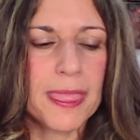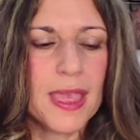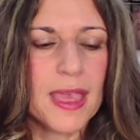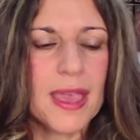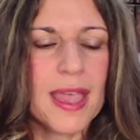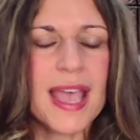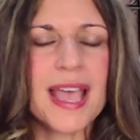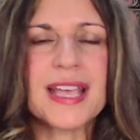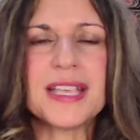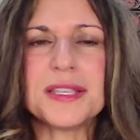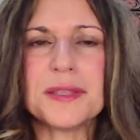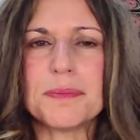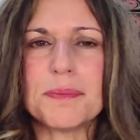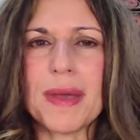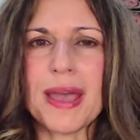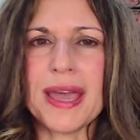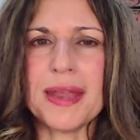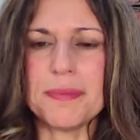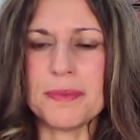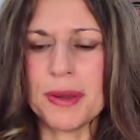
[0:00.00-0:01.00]
As
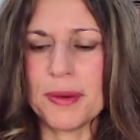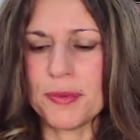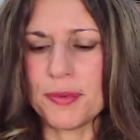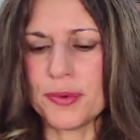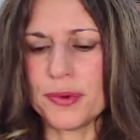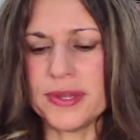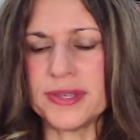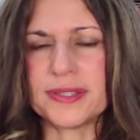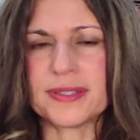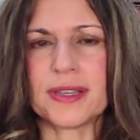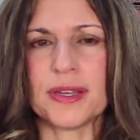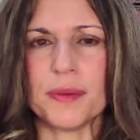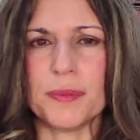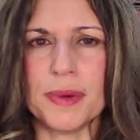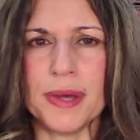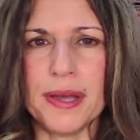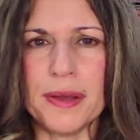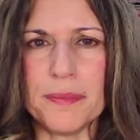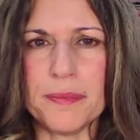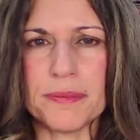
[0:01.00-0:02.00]
bad memories come
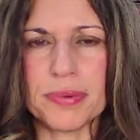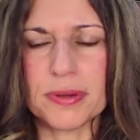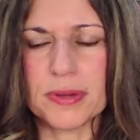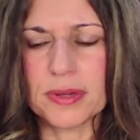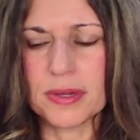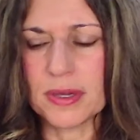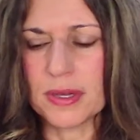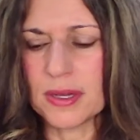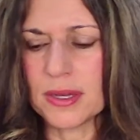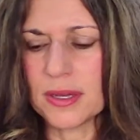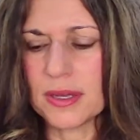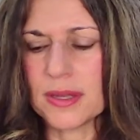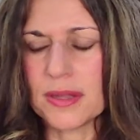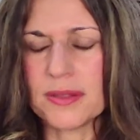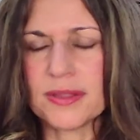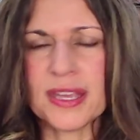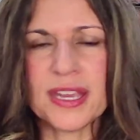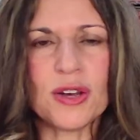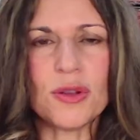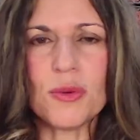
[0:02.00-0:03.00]
up,
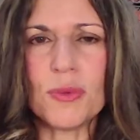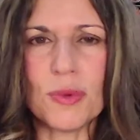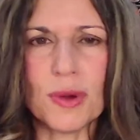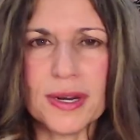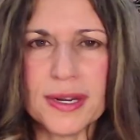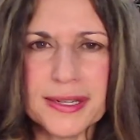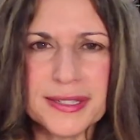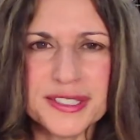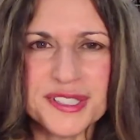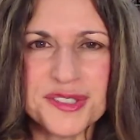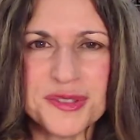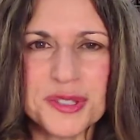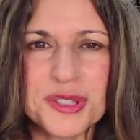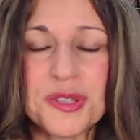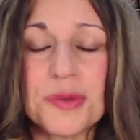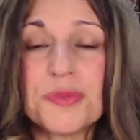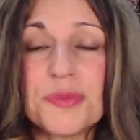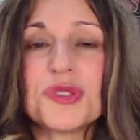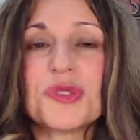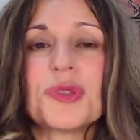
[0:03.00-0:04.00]
they don't want to deal with
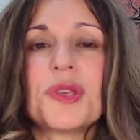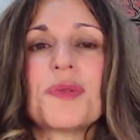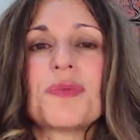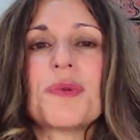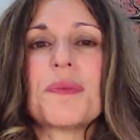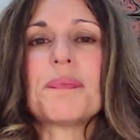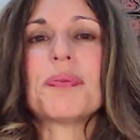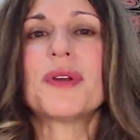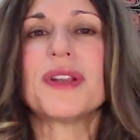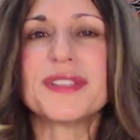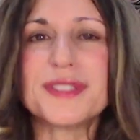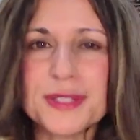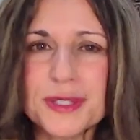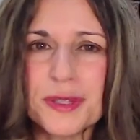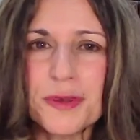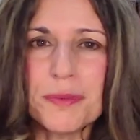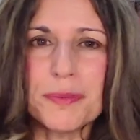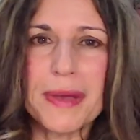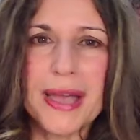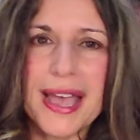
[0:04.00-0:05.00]
them, so they repress
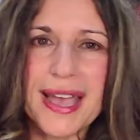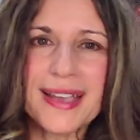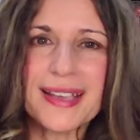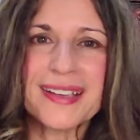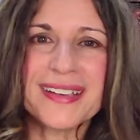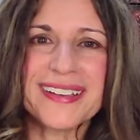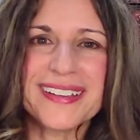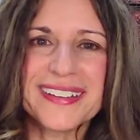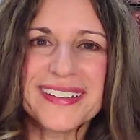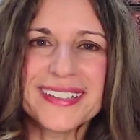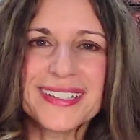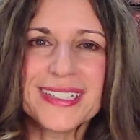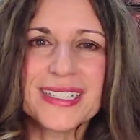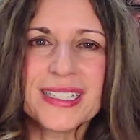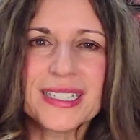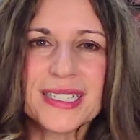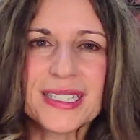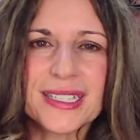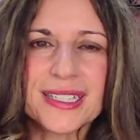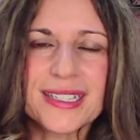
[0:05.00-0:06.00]
them back.
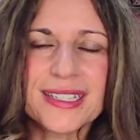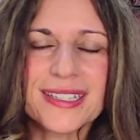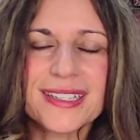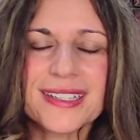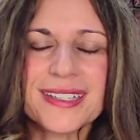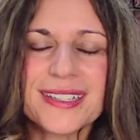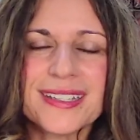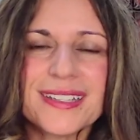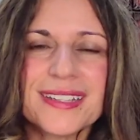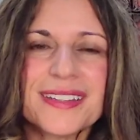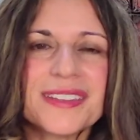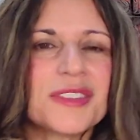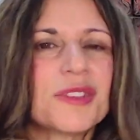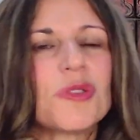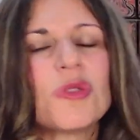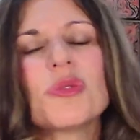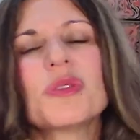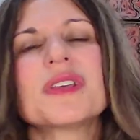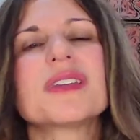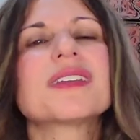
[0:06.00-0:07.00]
They're
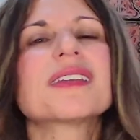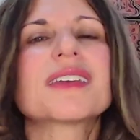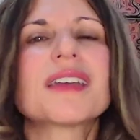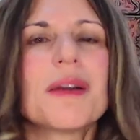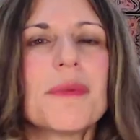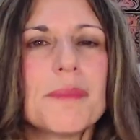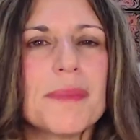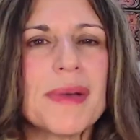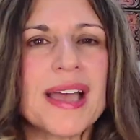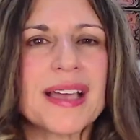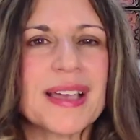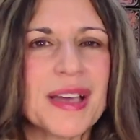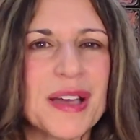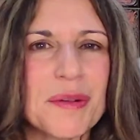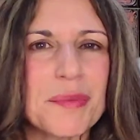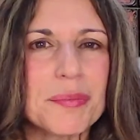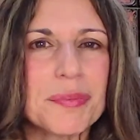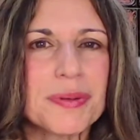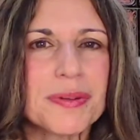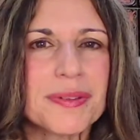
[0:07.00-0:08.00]
only going to come back
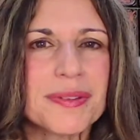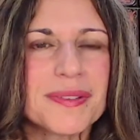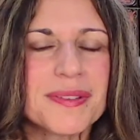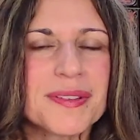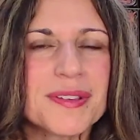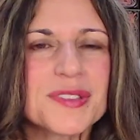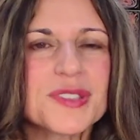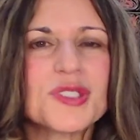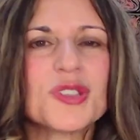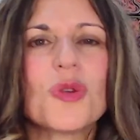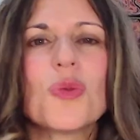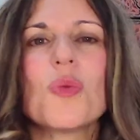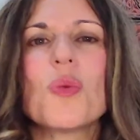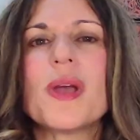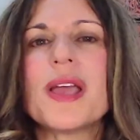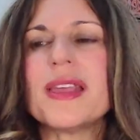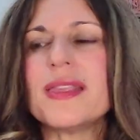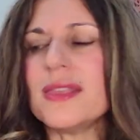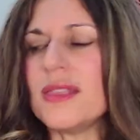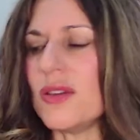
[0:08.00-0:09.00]
up. So
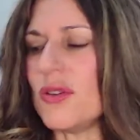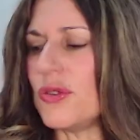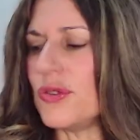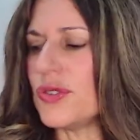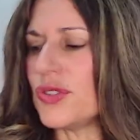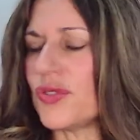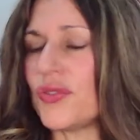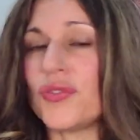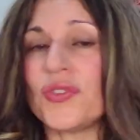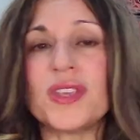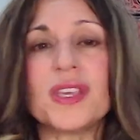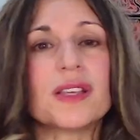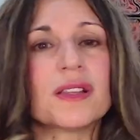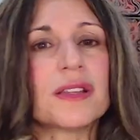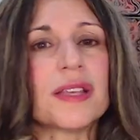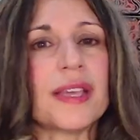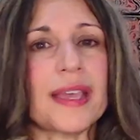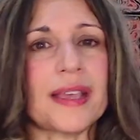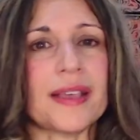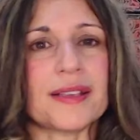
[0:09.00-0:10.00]
when those
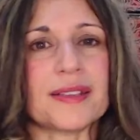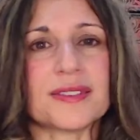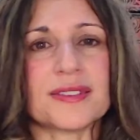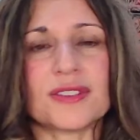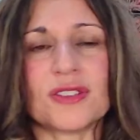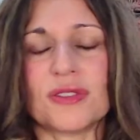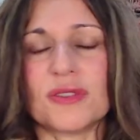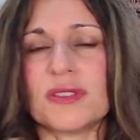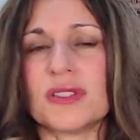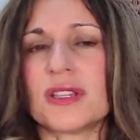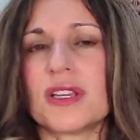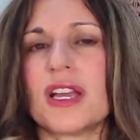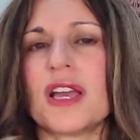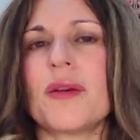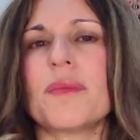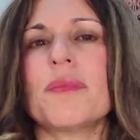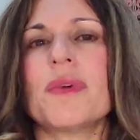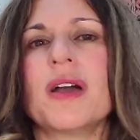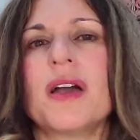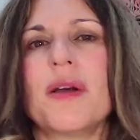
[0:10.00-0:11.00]
feelings start to
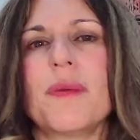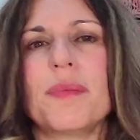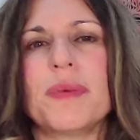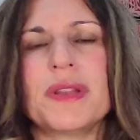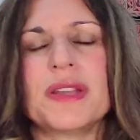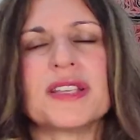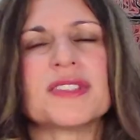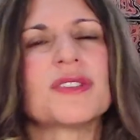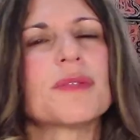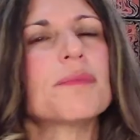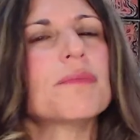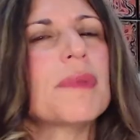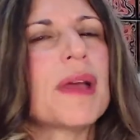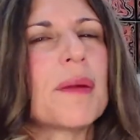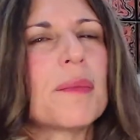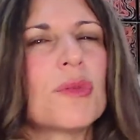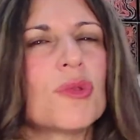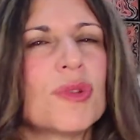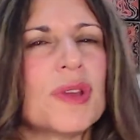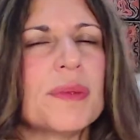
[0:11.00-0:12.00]
come up and it's a
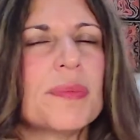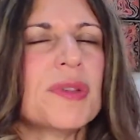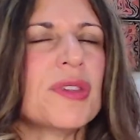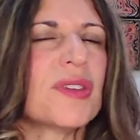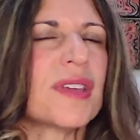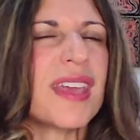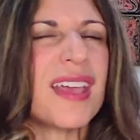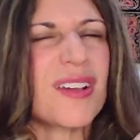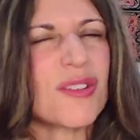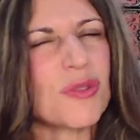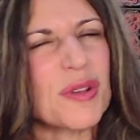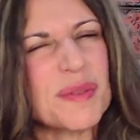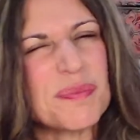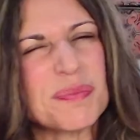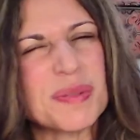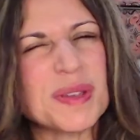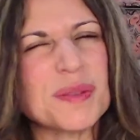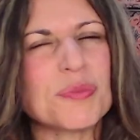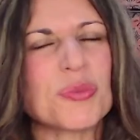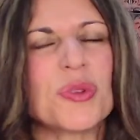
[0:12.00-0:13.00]
memory, but you can't quite
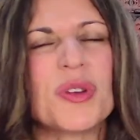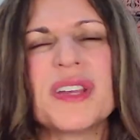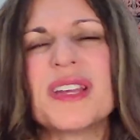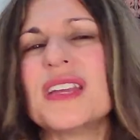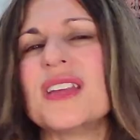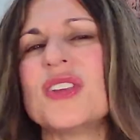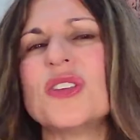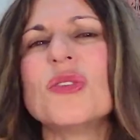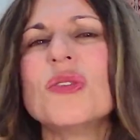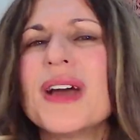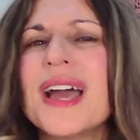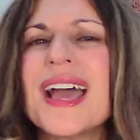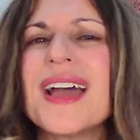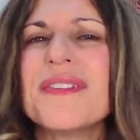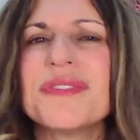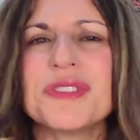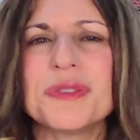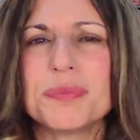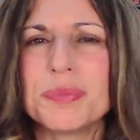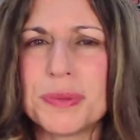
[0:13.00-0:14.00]
pinpoint it, you don't
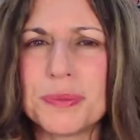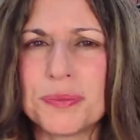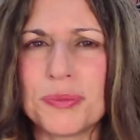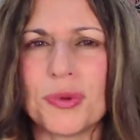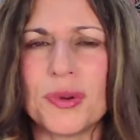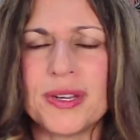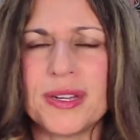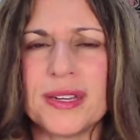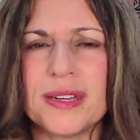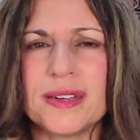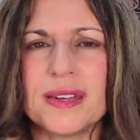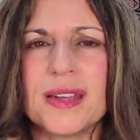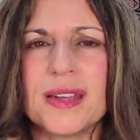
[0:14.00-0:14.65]
have to pinpoint it.